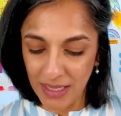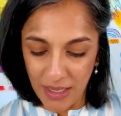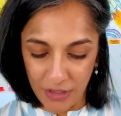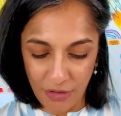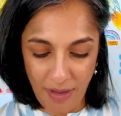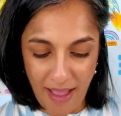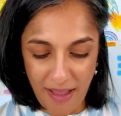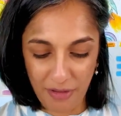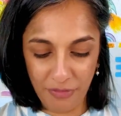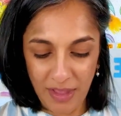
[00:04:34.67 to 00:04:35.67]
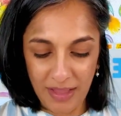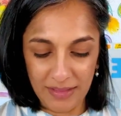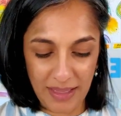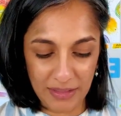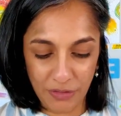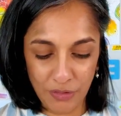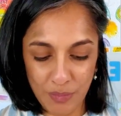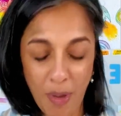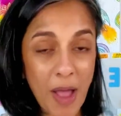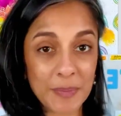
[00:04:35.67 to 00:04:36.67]
You have like those
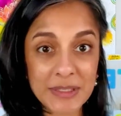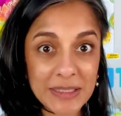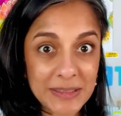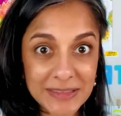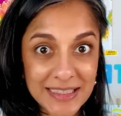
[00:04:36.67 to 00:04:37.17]
popsicle